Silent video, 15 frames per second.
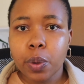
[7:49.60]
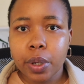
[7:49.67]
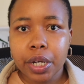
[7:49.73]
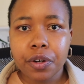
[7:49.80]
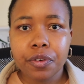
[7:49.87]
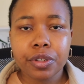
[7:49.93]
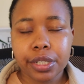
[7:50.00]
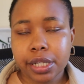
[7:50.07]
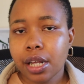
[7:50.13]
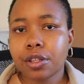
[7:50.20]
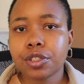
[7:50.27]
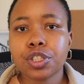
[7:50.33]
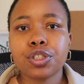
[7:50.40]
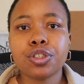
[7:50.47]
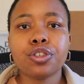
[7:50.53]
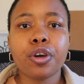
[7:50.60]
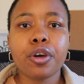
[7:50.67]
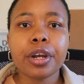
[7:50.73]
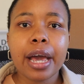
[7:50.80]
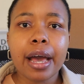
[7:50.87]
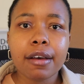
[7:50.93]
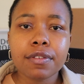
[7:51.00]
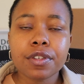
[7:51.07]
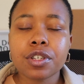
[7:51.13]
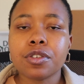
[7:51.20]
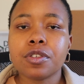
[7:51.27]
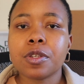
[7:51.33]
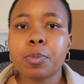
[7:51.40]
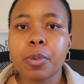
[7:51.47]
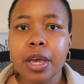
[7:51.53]
quick results. You don't have to
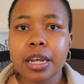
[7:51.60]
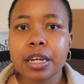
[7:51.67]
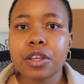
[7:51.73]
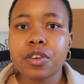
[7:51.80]
spend